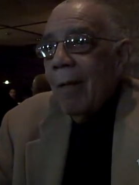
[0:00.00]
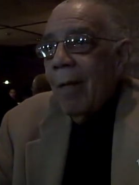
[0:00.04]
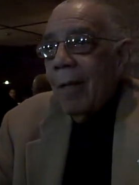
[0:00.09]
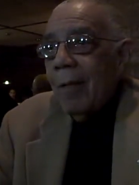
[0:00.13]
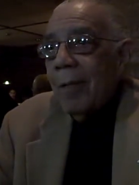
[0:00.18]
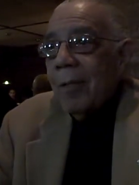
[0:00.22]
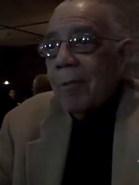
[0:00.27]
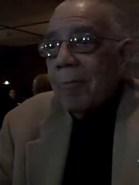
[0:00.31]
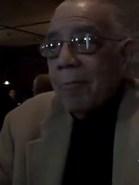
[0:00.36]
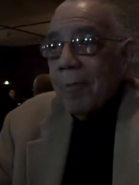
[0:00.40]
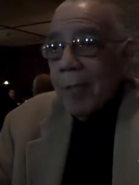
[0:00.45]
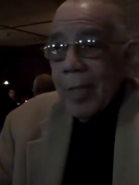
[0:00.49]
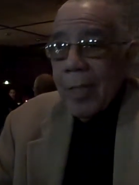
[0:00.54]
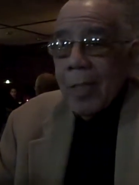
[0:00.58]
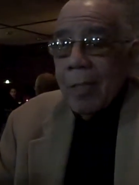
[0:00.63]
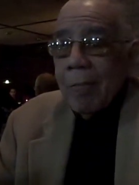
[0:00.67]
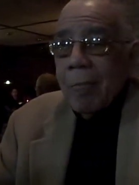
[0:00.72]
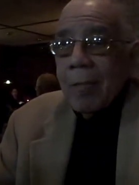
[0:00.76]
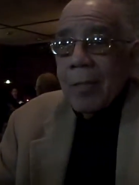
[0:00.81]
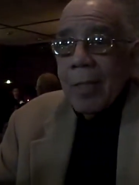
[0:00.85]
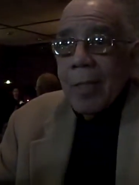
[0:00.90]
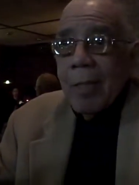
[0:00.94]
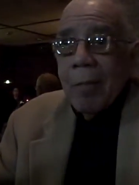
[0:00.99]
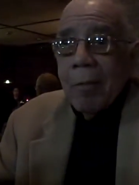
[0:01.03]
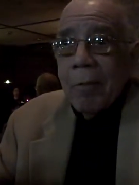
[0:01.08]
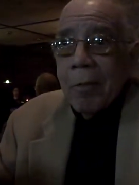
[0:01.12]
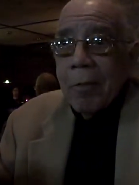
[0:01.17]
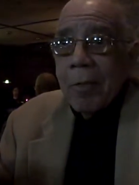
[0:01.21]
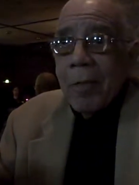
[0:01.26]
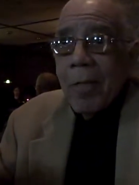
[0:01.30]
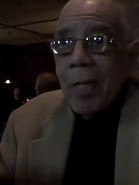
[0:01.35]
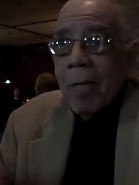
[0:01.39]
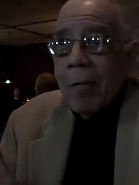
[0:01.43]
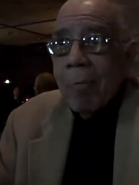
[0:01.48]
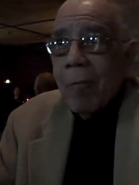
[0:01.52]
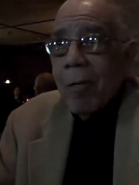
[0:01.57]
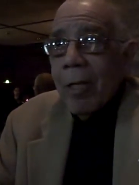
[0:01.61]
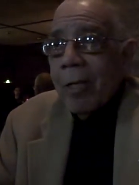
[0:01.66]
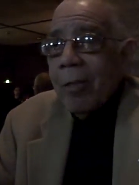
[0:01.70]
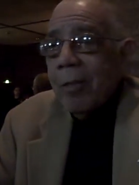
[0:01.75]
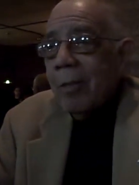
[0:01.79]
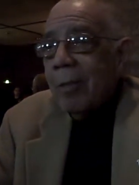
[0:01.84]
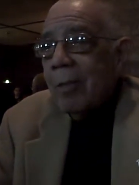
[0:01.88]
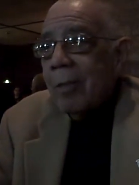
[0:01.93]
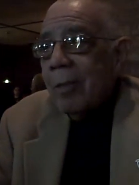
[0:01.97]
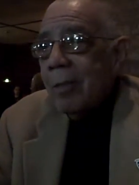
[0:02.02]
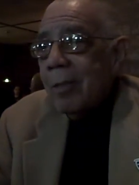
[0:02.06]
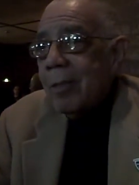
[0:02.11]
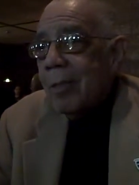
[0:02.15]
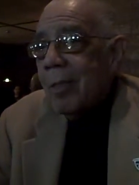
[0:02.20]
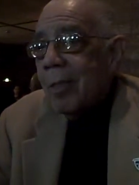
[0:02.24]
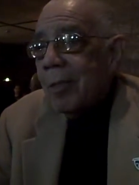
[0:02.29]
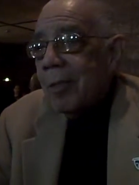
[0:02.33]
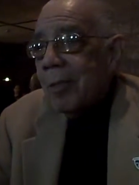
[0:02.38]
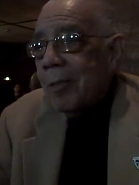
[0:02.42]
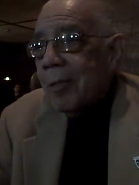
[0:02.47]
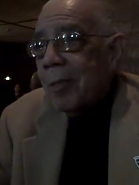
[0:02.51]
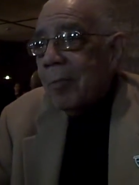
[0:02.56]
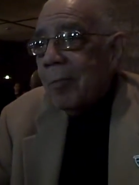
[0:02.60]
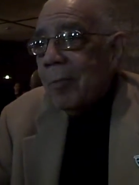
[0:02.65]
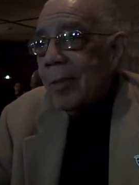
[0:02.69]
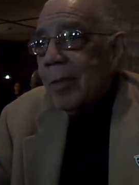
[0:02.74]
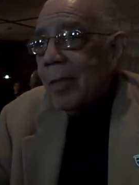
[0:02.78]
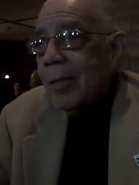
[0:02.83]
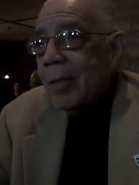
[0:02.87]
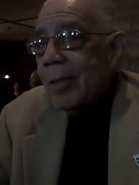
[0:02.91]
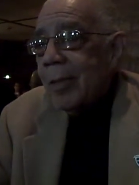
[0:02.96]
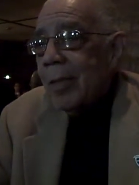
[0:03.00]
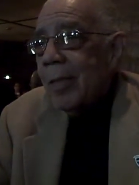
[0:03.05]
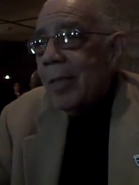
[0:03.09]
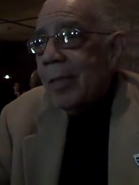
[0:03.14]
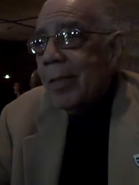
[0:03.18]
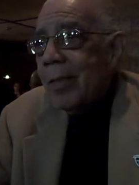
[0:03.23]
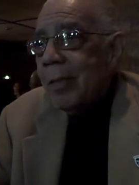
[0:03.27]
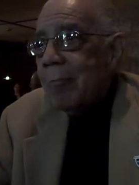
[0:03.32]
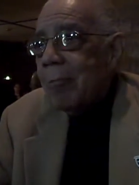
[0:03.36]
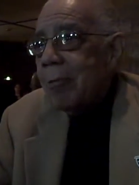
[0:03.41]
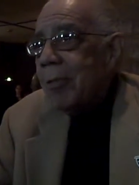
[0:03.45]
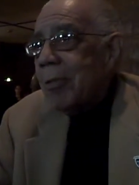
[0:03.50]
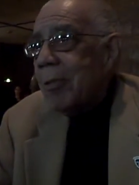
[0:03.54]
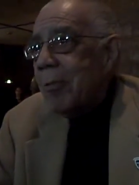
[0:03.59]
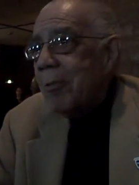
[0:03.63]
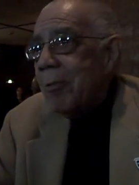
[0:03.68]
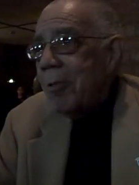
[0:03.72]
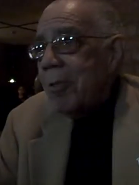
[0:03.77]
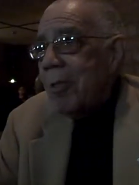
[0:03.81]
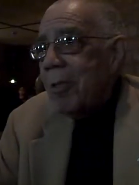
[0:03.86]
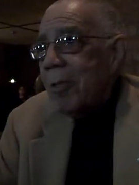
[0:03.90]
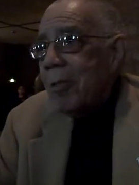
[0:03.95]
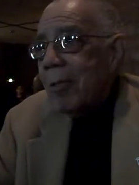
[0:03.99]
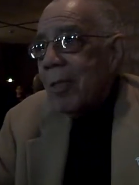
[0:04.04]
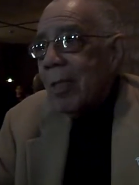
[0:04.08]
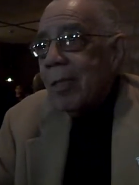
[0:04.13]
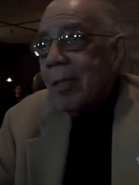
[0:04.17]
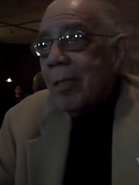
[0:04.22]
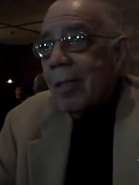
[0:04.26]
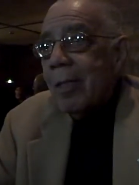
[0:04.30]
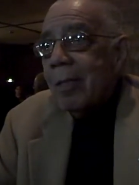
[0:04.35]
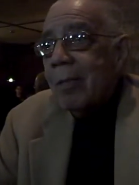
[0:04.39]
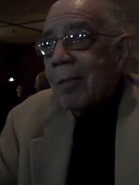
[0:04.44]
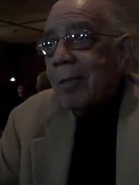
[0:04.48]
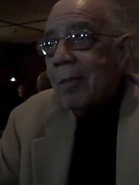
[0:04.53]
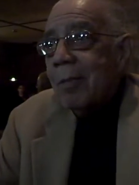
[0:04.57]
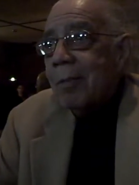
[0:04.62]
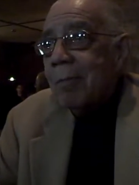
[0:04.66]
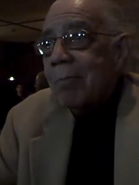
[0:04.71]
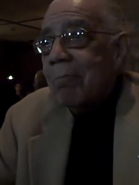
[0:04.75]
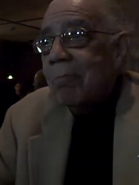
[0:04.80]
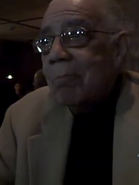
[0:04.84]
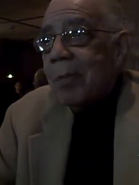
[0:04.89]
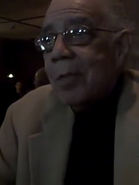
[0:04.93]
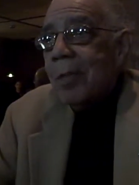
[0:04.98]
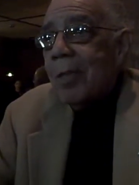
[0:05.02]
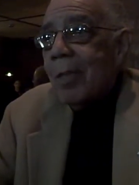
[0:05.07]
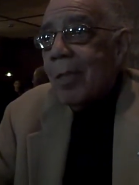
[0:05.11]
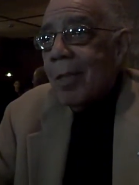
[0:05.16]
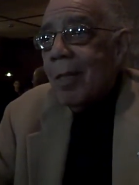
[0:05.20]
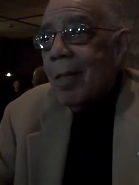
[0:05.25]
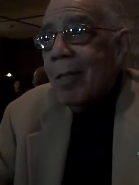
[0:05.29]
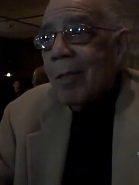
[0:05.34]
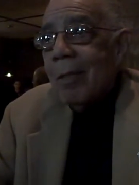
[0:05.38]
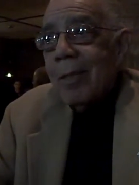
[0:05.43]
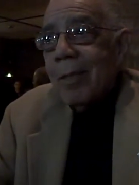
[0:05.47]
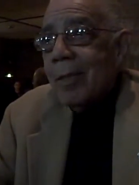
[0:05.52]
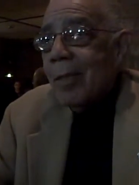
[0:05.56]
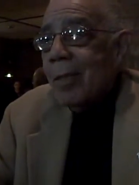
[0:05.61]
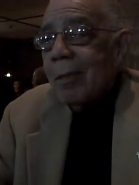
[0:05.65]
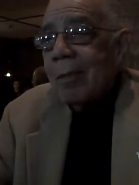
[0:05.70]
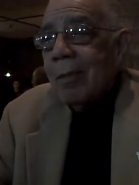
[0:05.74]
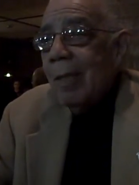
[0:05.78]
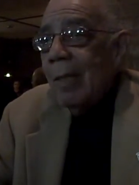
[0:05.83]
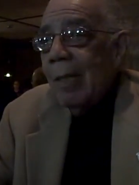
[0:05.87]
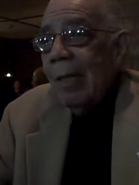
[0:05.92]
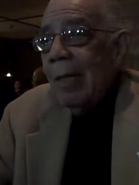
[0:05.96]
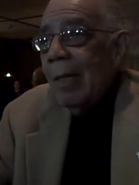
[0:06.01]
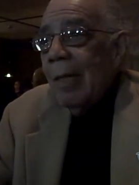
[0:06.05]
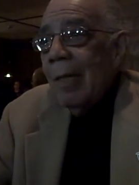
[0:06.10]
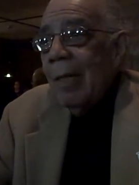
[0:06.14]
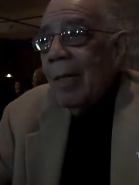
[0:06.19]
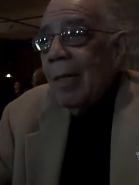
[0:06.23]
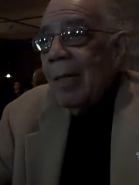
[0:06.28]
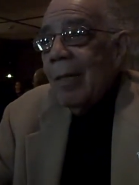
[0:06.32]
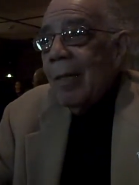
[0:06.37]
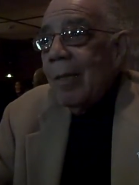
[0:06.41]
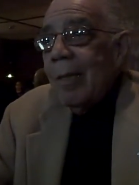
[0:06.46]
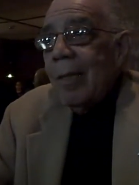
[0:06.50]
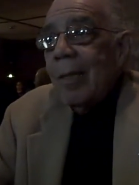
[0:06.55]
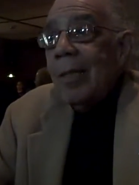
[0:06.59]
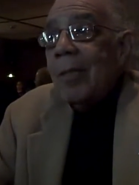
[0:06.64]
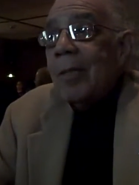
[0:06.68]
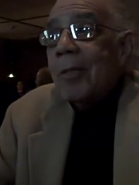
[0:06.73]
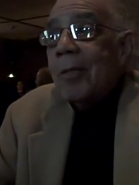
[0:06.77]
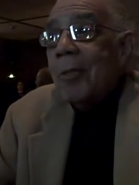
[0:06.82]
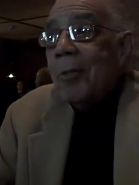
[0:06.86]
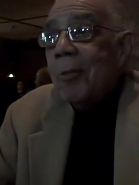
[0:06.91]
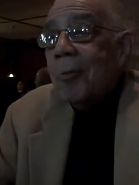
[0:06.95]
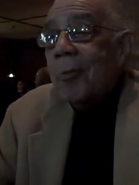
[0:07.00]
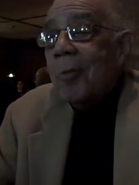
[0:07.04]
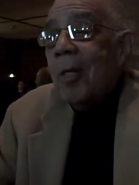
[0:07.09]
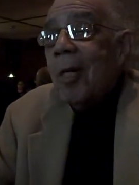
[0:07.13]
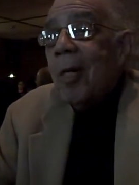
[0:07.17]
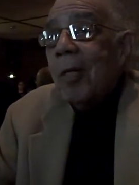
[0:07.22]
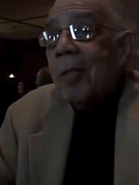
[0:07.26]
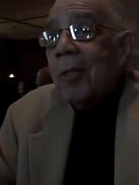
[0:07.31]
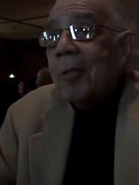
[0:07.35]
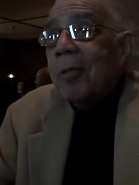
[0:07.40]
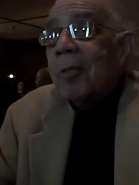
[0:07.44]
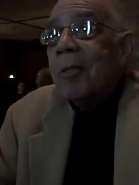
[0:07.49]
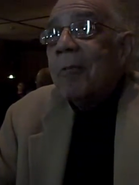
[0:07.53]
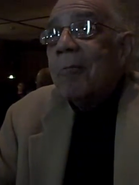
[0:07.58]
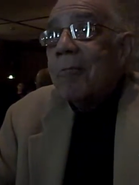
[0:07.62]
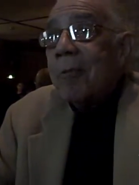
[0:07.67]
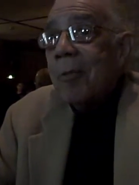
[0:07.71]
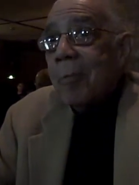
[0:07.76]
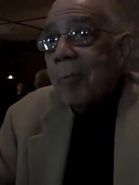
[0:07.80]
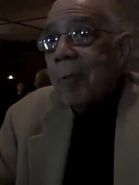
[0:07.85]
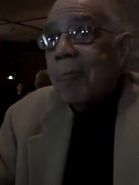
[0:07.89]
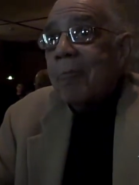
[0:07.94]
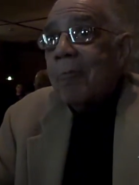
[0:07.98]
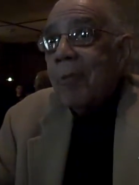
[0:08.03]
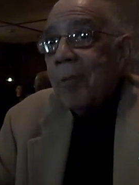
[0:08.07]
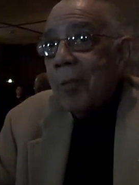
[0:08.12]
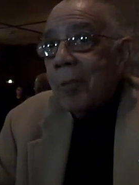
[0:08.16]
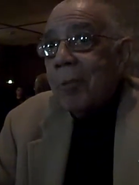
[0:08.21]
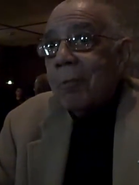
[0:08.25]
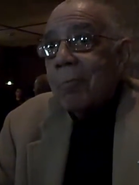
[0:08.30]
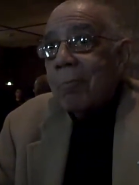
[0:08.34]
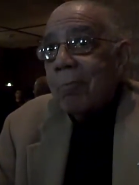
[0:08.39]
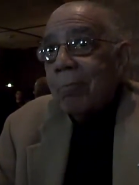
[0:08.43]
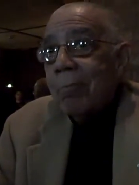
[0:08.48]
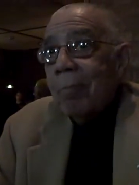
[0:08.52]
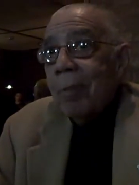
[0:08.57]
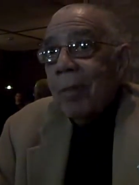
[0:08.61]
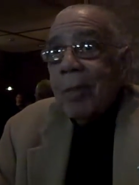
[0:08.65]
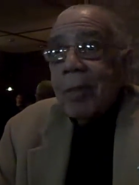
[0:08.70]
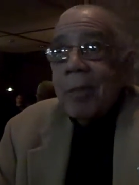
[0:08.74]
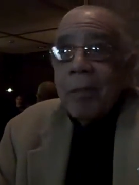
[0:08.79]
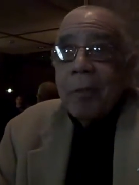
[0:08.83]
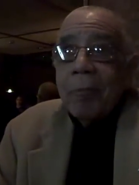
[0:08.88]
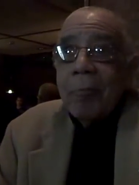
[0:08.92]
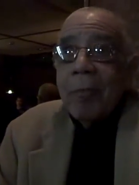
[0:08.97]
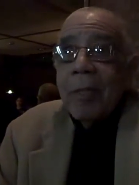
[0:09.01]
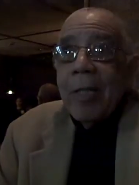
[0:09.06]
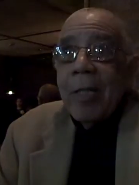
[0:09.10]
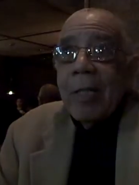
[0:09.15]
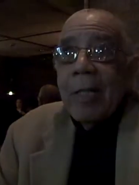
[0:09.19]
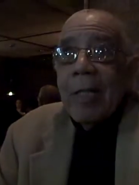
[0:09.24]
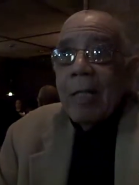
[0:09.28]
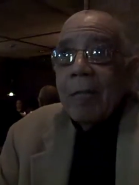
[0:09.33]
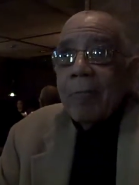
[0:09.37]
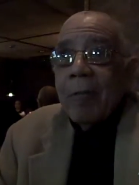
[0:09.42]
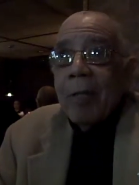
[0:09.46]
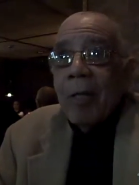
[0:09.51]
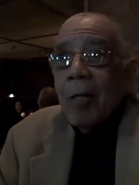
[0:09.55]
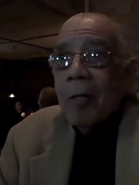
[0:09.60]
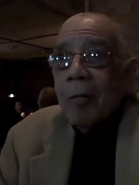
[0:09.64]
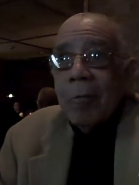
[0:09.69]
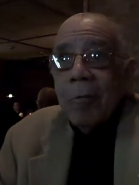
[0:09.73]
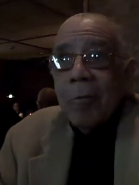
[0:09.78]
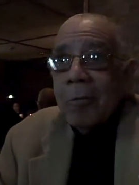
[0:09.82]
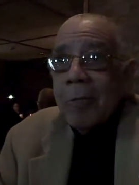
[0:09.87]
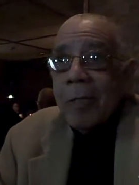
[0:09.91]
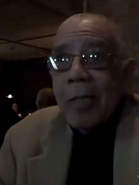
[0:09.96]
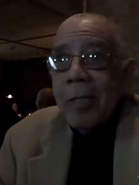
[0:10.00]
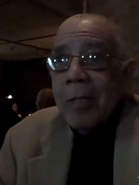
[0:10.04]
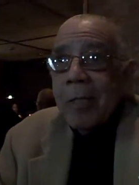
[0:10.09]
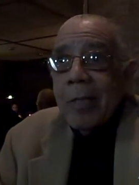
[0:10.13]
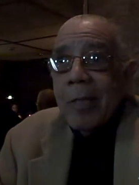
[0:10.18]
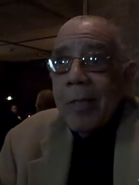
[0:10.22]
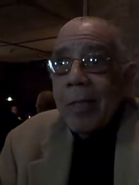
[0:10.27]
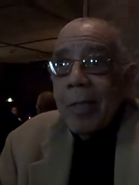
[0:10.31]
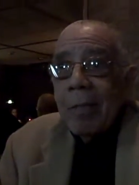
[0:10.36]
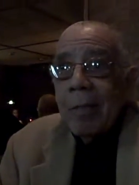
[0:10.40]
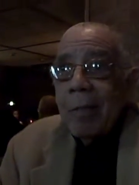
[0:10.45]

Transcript: I'll never forget, I went down to 39 Whitehall, and the sergeant told me, he said, what school you go to? I said, I go to Brooklyn College. He said, there's no college deferment for you because we didn't have an ROTC.